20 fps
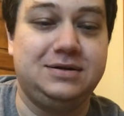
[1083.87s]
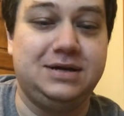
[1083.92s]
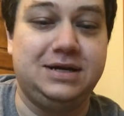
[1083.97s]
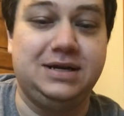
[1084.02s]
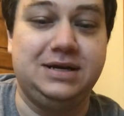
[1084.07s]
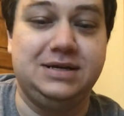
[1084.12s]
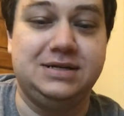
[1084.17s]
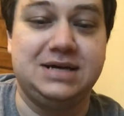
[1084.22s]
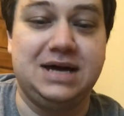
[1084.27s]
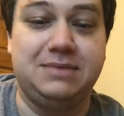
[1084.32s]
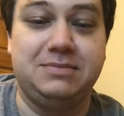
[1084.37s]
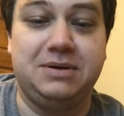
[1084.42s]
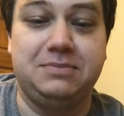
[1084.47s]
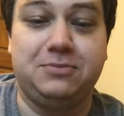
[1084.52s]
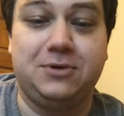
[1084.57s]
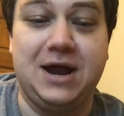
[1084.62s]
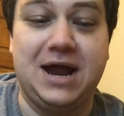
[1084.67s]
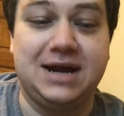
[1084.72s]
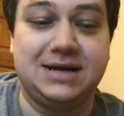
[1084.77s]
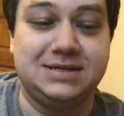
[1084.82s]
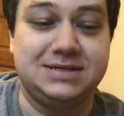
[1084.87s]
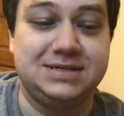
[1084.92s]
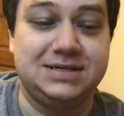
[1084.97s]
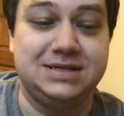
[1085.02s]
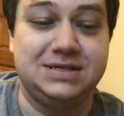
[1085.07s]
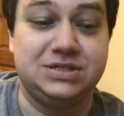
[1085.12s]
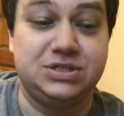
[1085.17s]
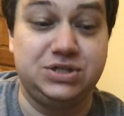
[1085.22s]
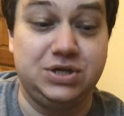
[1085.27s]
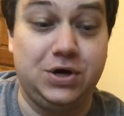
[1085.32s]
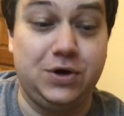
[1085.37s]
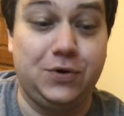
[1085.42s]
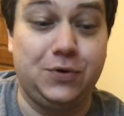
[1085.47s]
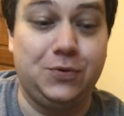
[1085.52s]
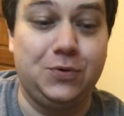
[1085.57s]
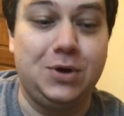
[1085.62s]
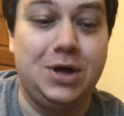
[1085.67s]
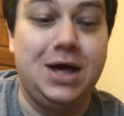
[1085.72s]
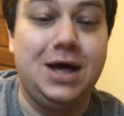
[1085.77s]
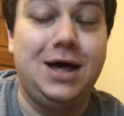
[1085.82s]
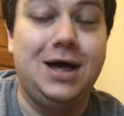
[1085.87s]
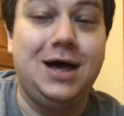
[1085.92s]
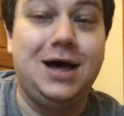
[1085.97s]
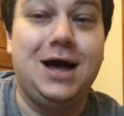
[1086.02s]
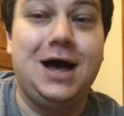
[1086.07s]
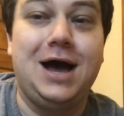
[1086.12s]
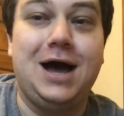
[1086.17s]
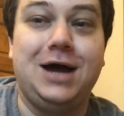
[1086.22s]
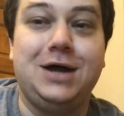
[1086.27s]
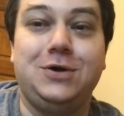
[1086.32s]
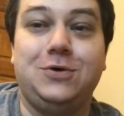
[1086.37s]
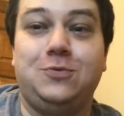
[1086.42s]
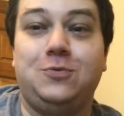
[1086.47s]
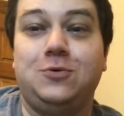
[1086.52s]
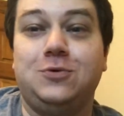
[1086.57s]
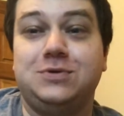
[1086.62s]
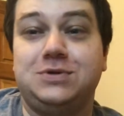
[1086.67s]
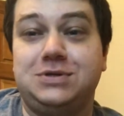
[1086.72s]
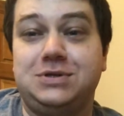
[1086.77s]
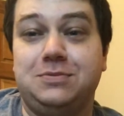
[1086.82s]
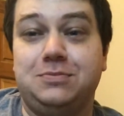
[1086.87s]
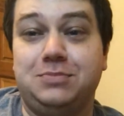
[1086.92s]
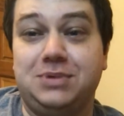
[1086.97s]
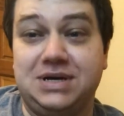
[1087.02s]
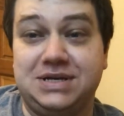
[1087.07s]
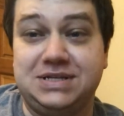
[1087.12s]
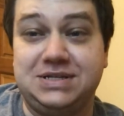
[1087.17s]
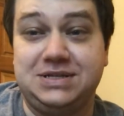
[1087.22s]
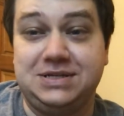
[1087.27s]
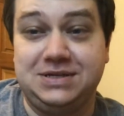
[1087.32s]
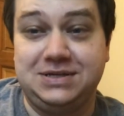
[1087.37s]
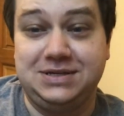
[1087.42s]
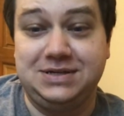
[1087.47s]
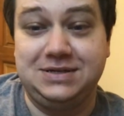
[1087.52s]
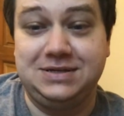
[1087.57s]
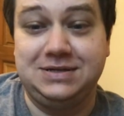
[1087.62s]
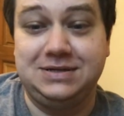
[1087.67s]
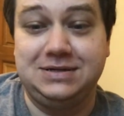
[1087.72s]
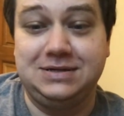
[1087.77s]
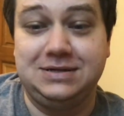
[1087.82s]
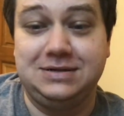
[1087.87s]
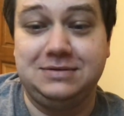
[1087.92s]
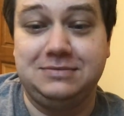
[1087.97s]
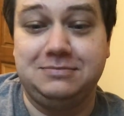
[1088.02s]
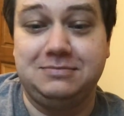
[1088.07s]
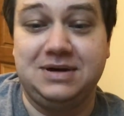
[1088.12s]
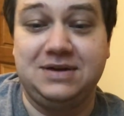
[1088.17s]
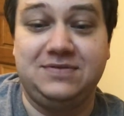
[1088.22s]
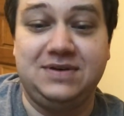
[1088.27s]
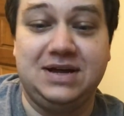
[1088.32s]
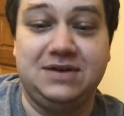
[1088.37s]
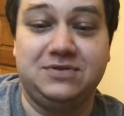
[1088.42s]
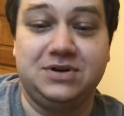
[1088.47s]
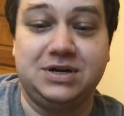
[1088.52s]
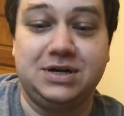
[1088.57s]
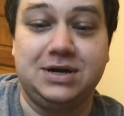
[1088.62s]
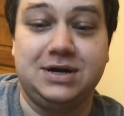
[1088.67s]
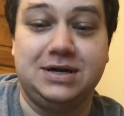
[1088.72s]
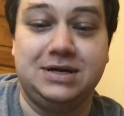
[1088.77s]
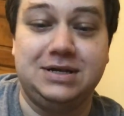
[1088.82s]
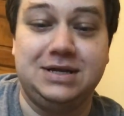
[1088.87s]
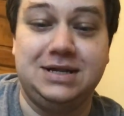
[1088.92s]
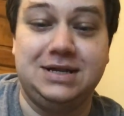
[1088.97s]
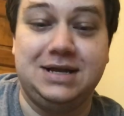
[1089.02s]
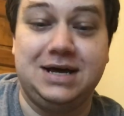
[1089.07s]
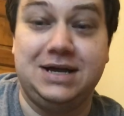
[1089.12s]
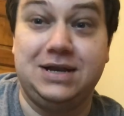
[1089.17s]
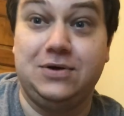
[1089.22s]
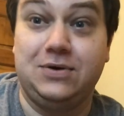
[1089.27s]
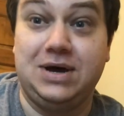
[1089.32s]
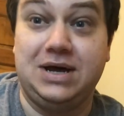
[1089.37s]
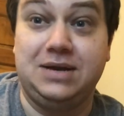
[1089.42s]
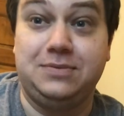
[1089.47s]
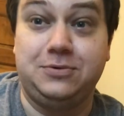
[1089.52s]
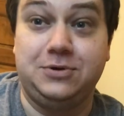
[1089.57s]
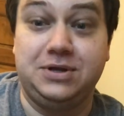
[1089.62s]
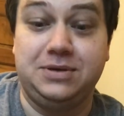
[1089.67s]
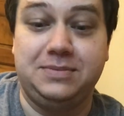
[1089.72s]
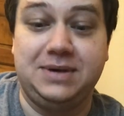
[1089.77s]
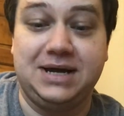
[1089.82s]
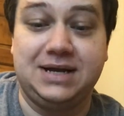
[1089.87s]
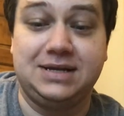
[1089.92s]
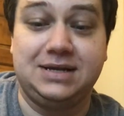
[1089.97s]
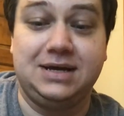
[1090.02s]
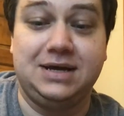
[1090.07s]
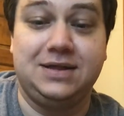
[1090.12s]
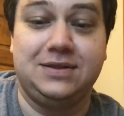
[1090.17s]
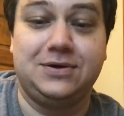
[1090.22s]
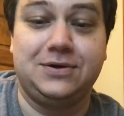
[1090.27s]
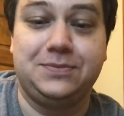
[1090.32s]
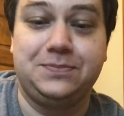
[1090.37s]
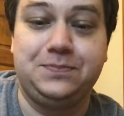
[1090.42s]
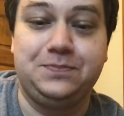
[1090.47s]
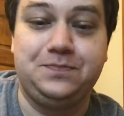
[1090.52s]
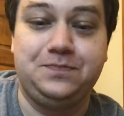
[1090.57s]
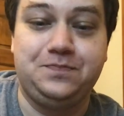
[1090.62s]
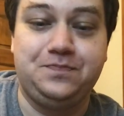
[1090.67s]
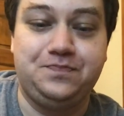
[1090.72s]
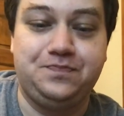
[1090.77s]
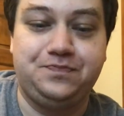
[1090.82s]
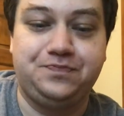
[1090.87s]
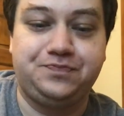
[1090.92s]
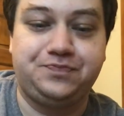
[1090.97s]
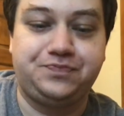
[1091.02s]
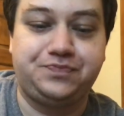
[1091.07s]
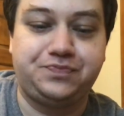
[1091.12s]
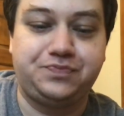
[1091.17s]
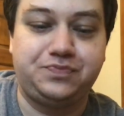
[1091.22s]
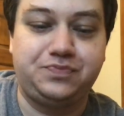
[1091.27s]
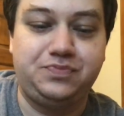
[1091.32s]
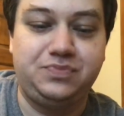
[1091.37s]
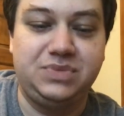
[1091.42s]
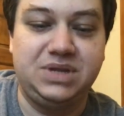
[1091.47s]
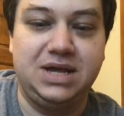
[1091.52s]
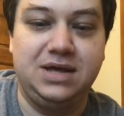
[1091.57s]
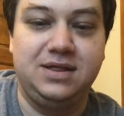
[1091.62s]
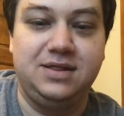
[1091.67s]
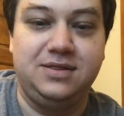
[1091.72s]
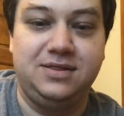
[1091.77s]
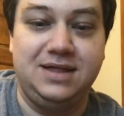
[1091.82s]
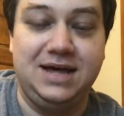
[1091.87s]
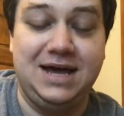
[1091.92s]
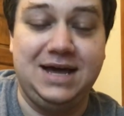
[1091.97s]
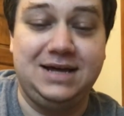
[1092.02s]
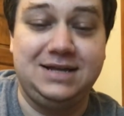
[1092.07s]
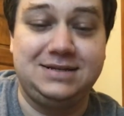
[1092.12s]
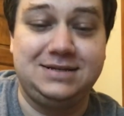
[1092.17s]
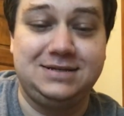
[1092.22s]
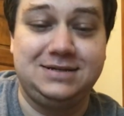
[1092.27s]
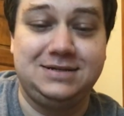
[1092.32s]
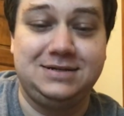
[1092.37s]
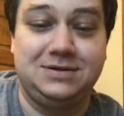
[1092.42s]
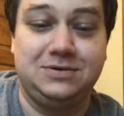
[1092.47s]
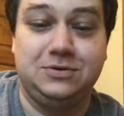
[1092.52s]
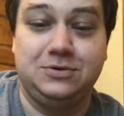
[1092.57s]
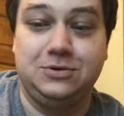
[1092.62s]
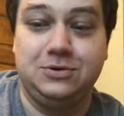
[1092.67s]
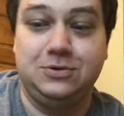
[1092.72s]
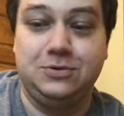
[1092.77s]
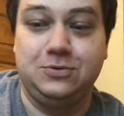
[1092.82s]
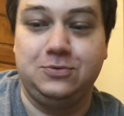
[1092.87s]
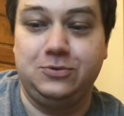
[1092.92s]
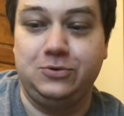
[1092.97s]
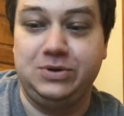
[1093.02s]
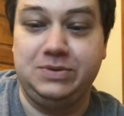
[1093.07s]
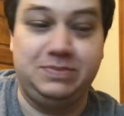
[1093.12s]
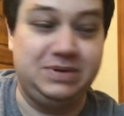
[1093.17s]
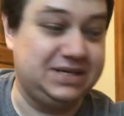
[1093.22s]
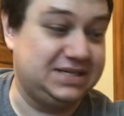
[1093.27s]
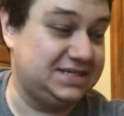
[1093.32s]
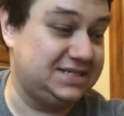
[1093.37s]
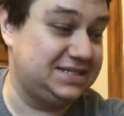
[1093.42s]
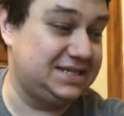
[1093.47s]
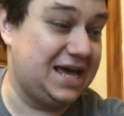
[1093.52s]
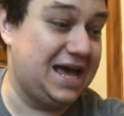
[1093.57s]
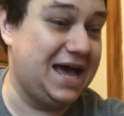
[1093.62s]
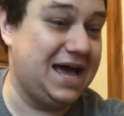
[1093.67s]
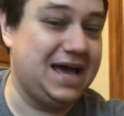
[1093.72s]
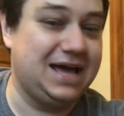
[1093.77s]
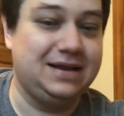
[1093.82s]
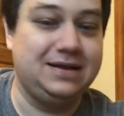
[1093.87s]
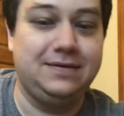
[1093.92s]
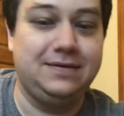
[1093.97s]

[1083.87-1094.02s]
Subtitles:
anytime I'm practicing, so I don't want to bust my favorite gun and not know how to put it back together. That would be sad.